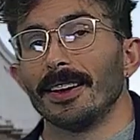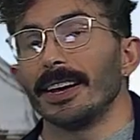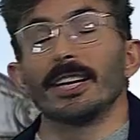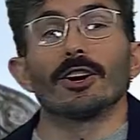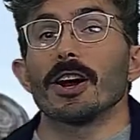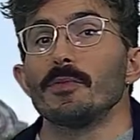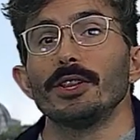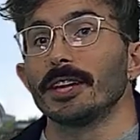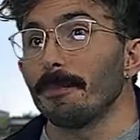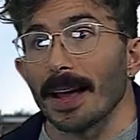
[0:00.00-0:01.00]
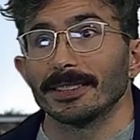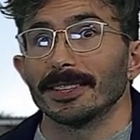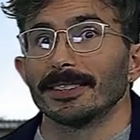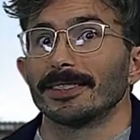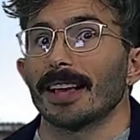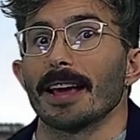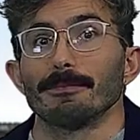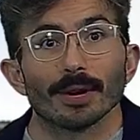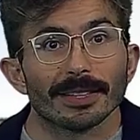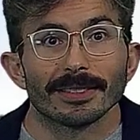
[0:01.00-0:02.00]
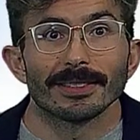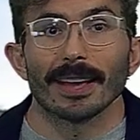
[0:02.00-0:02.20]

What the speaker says: In Art Hum, we look at paintings and prints